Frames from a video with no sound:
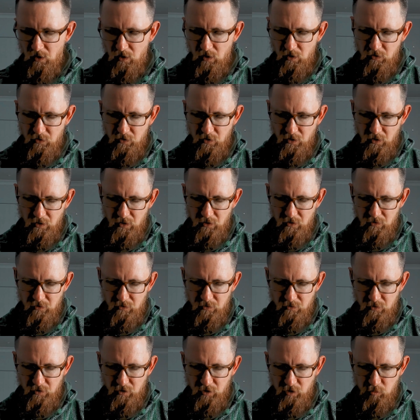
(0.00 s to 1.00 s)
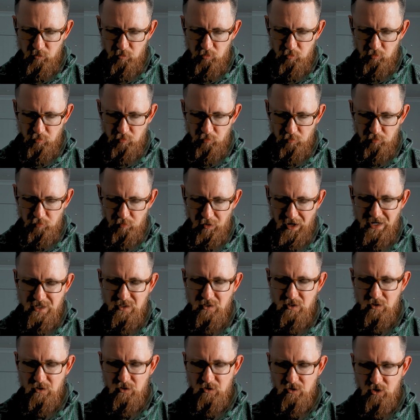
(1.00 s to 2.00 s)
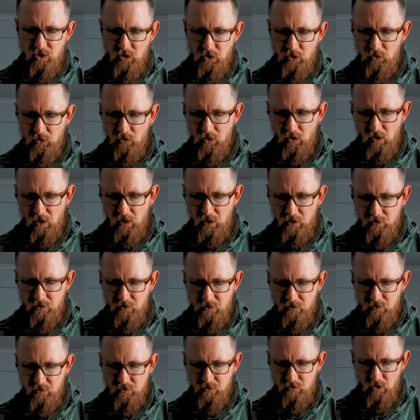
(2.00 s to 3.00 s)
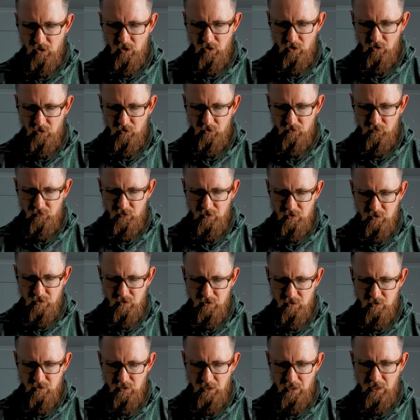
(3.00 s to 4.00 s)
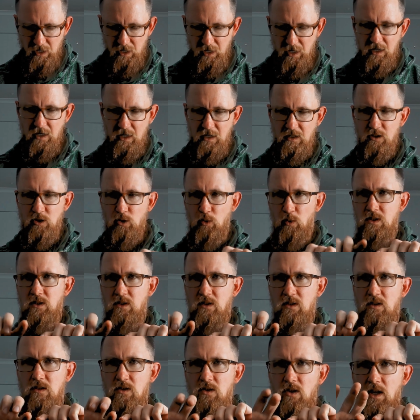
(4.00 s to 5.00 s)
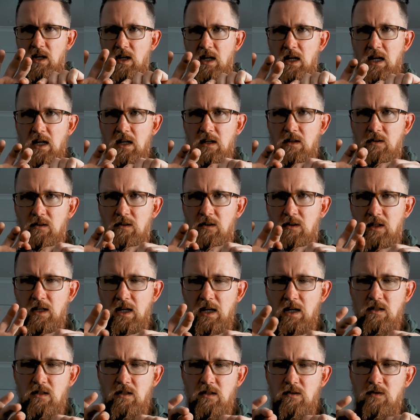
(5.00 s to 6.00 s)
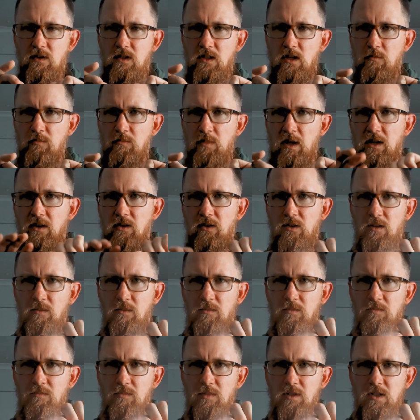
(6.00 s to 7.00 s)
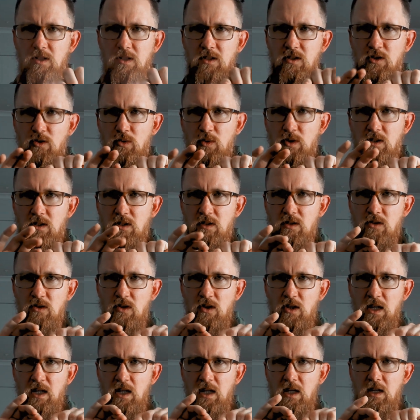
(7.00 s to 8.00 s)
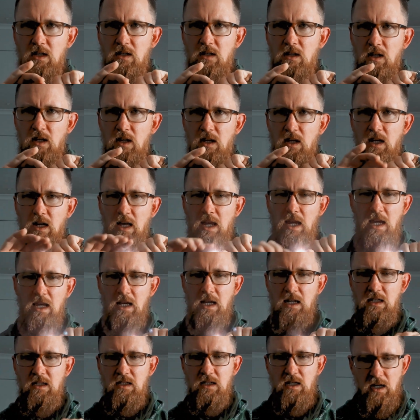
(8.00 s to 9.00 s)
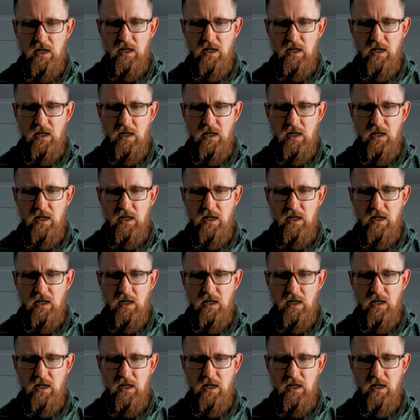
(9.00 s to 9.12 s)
the Beta 2 light. So this is a twist design head. Okay, so there's no button on it, but just twist design head, and